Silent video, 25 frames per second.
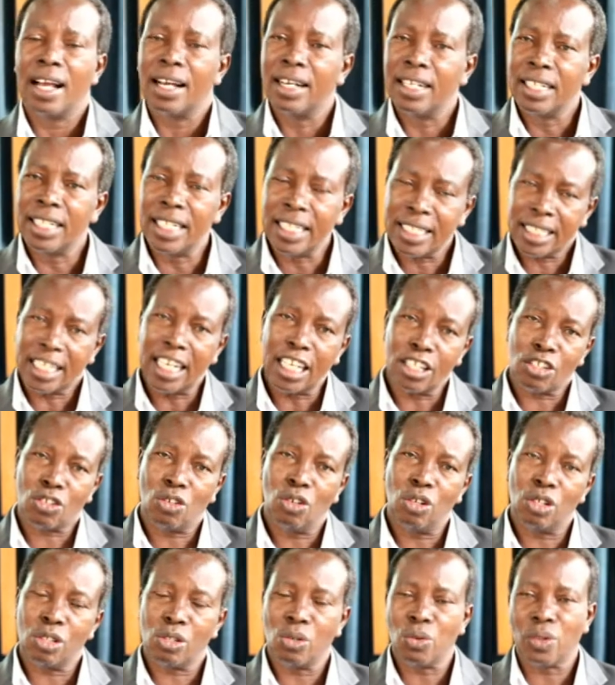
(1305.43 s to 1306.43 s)
Let us
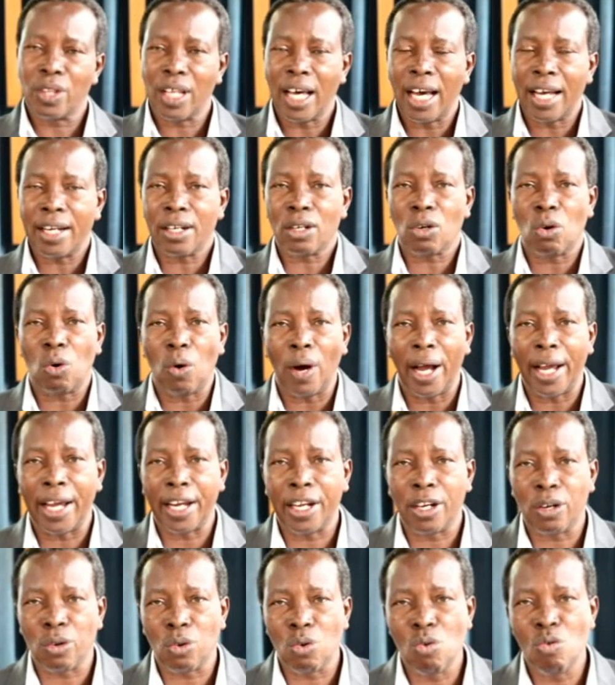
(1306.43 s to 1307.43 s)
go to that
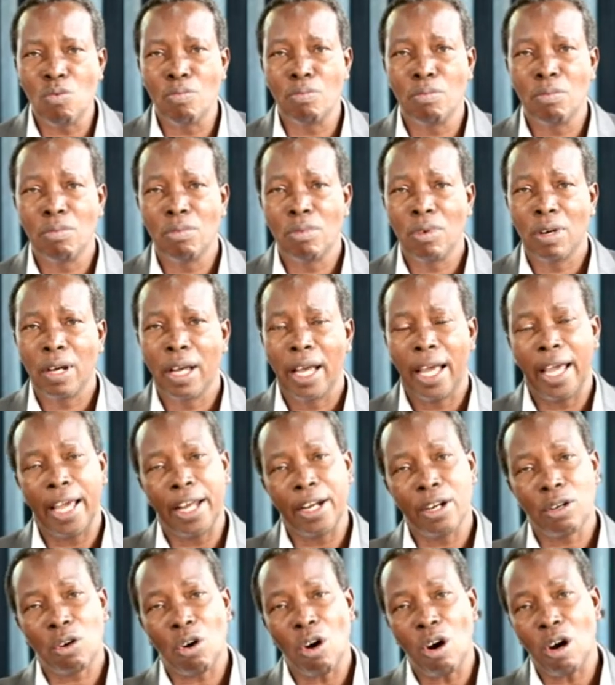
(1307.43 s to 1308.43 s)
quiet room
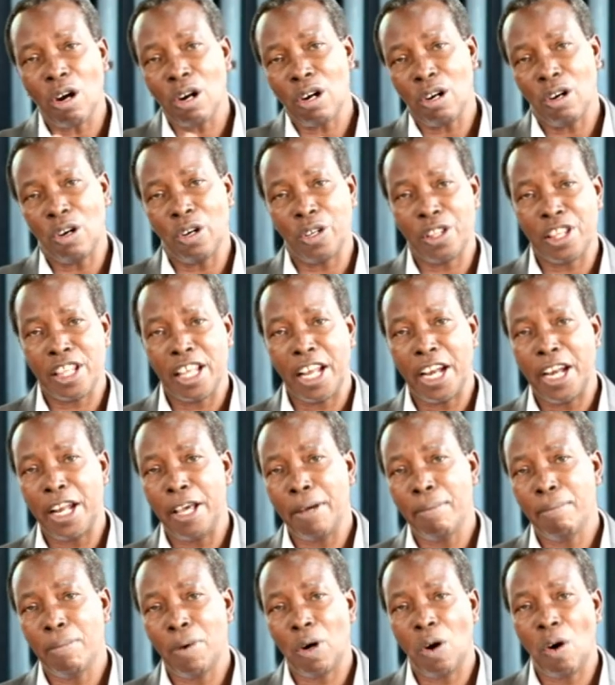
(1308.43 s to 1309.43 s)
and call on the
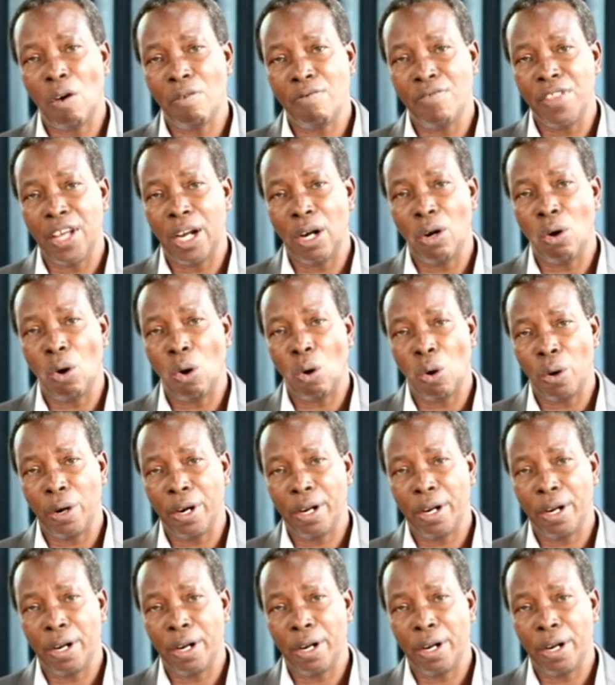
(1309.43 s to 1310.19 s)
name of the Lord.